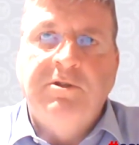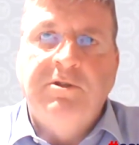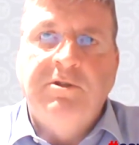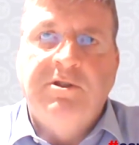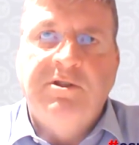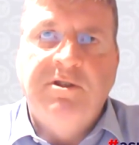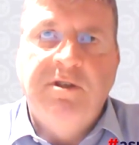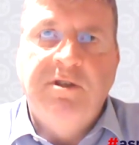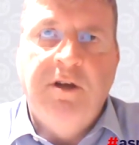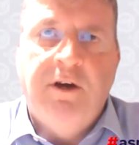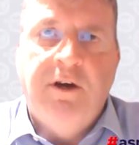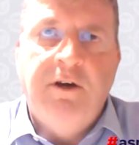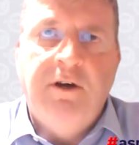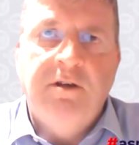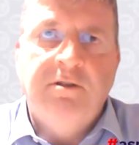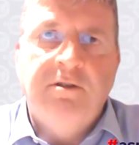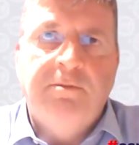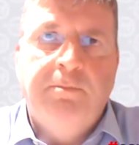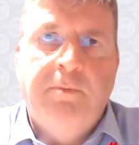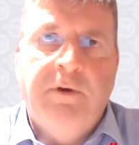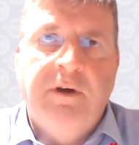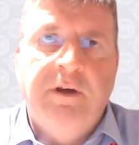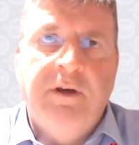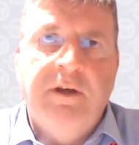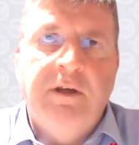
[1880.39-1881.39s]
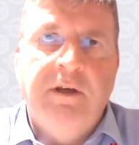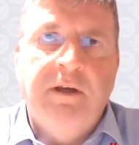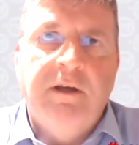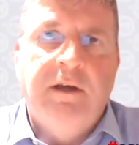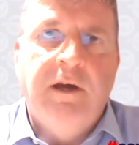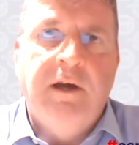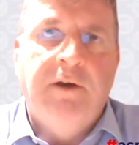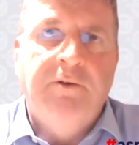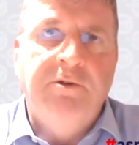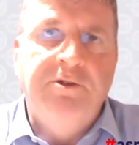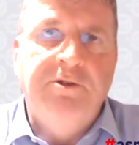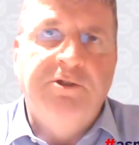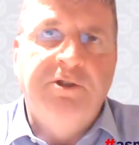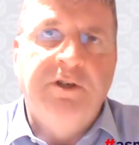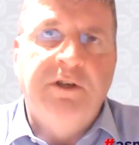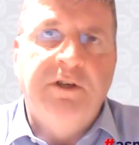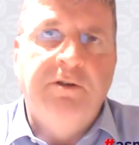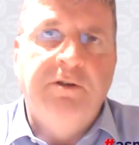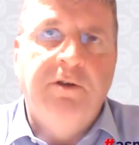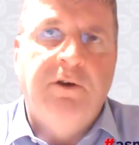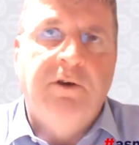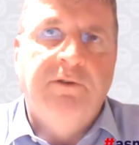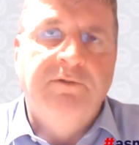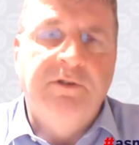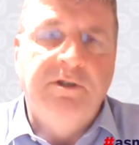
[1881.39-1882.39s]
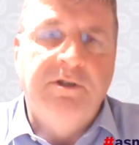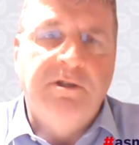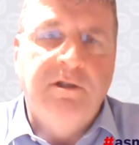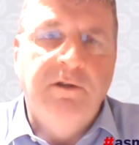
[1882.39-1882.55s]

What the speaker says: start by encouraging novice